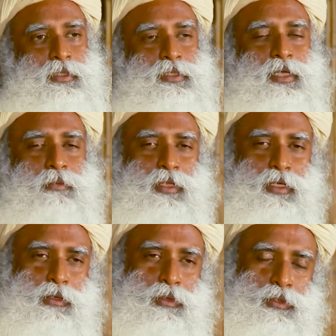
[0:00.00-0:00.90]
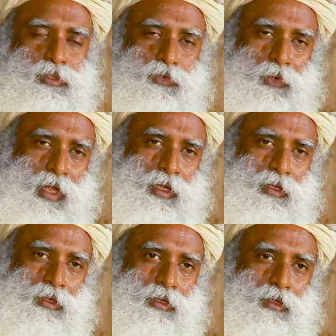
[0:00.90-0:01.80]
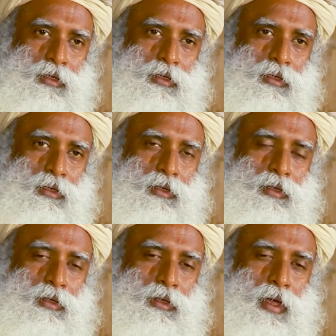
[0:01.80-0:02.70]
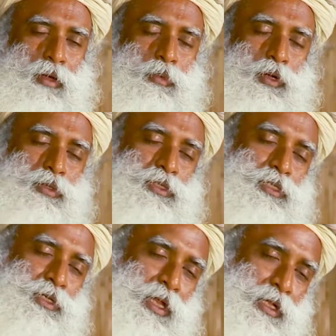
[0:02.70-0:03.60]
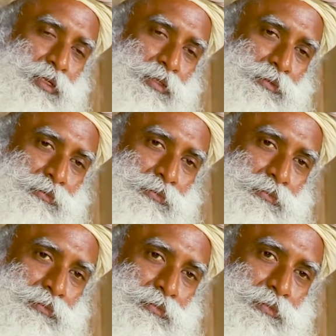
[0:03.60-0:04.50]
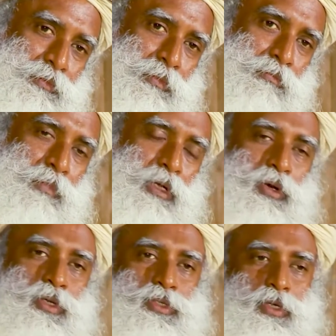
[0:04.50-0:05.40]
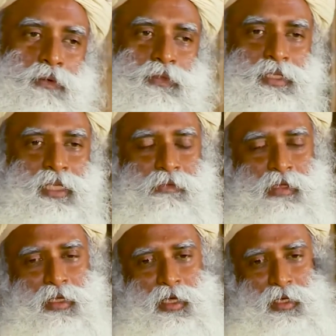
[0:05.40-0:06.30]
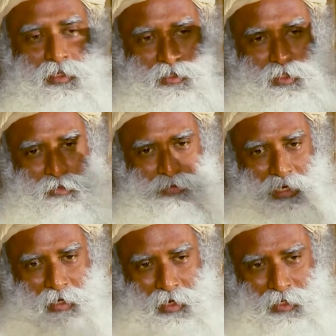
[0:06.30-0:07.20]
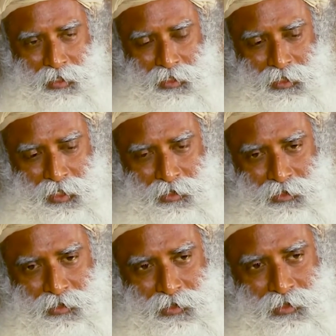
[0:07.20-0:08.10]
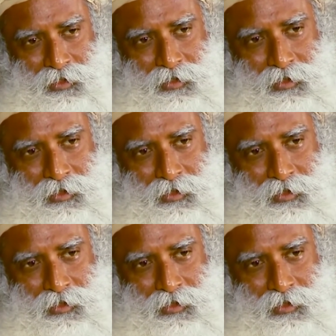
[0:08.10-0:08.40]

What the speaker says: Something looks red, not because it's red. Because of the 7 colors that the white light contains,